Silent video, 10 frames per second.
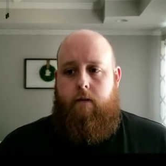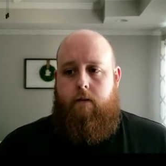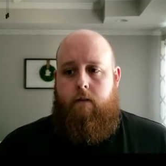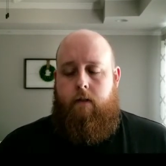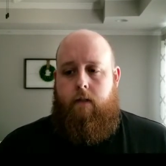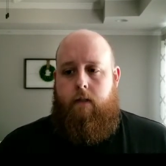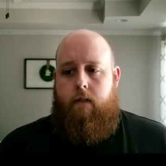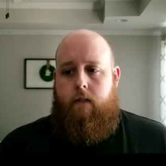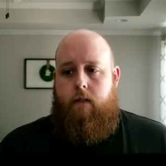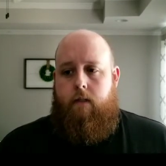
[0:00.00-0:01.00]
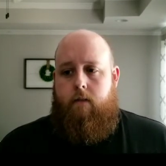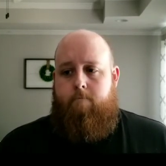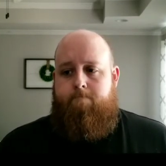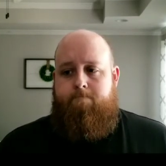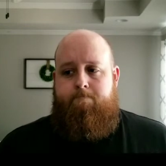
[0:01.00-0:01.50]

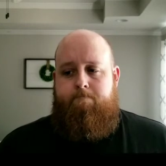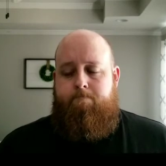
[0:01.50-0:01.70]
No one is speaking in this clip.